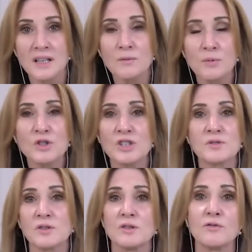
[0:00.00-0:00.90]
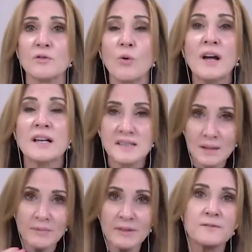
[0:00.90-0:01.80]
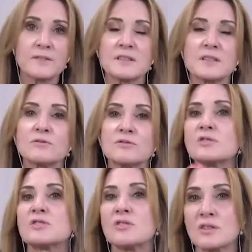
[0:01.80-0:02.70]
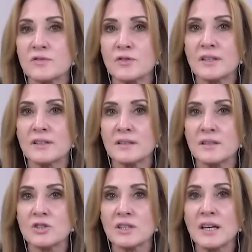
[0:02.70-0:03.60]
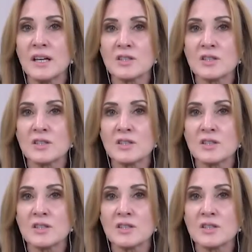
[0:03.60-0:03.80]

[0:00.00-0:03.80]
push ups on the floor, something physical to just transfer that energy.